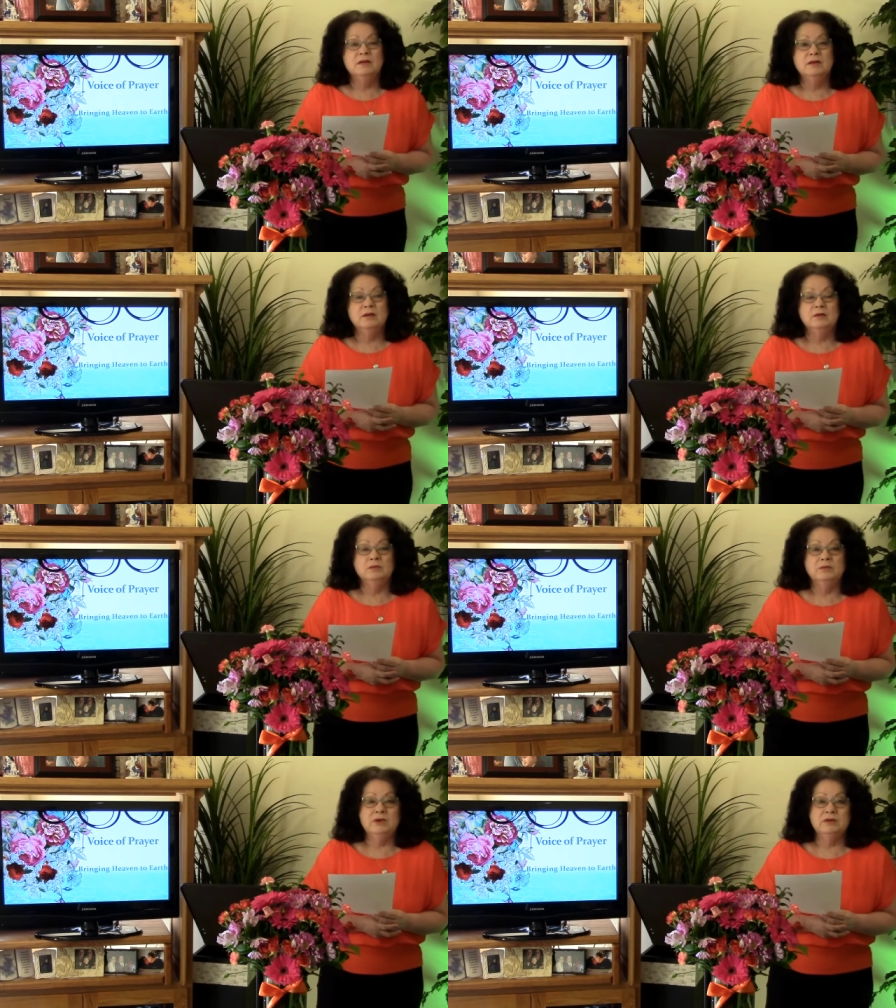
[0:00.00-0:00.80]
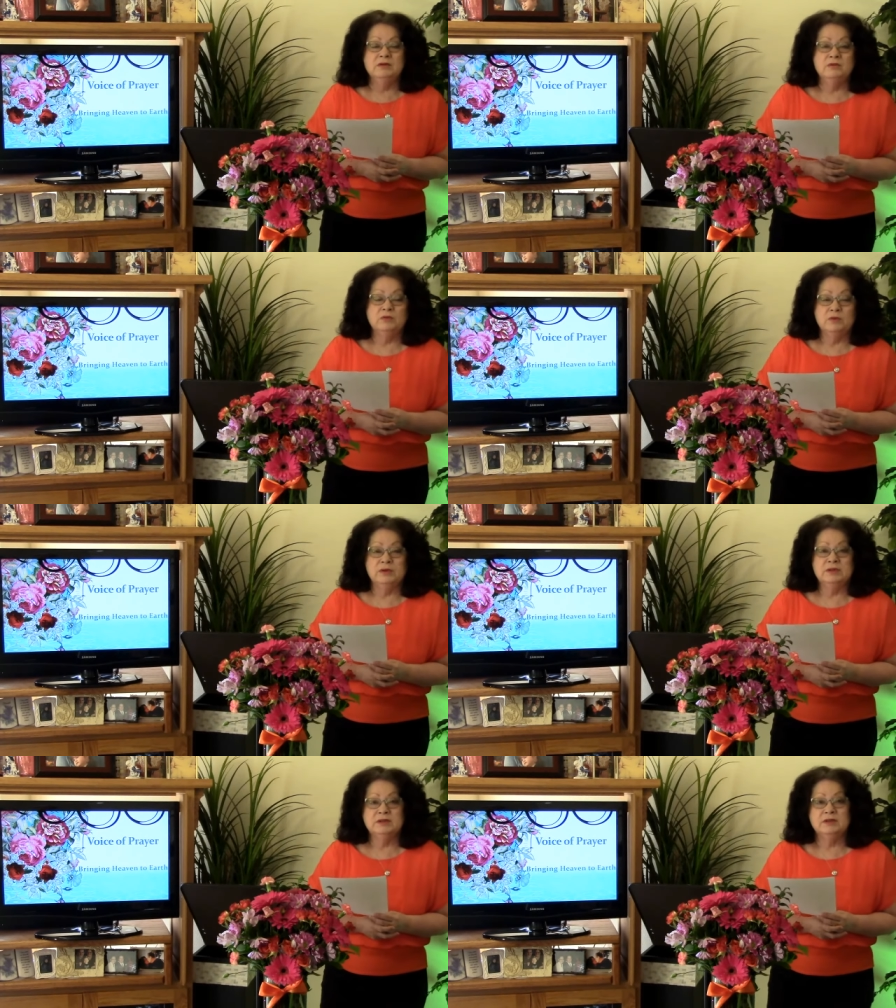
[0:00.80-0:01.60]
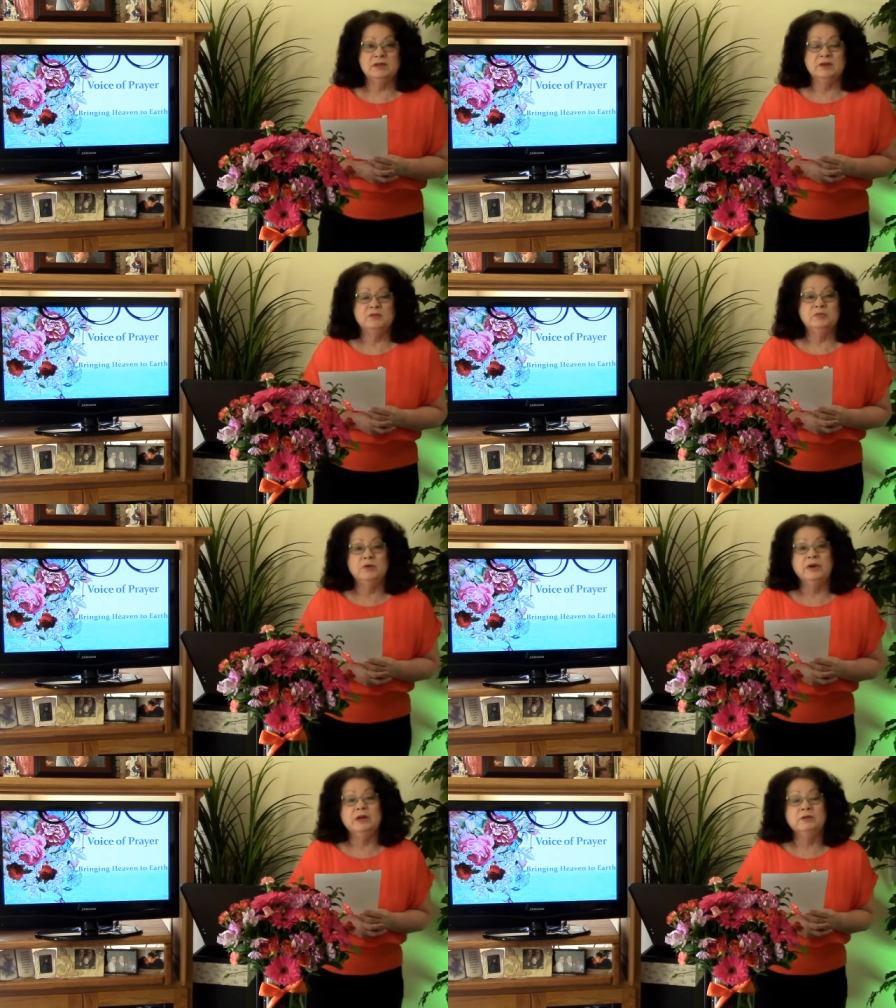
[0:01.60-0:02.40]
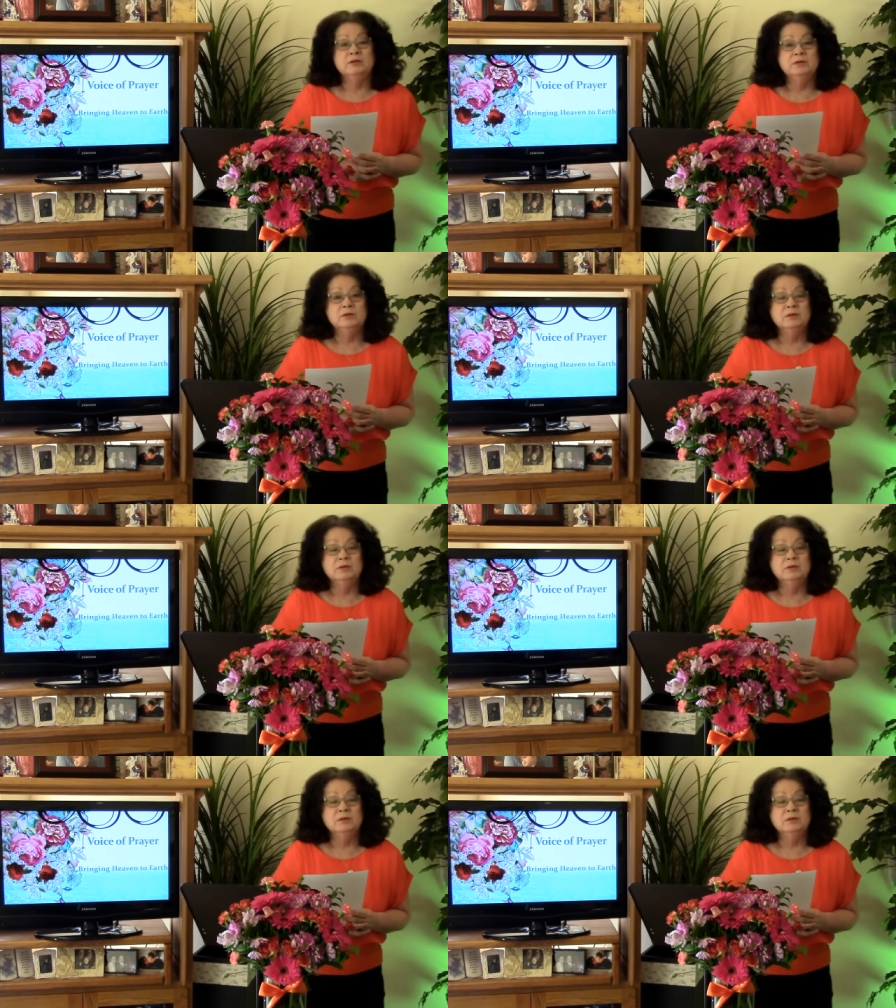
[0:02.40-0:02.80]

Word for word: Uh, we are a voice of prayer,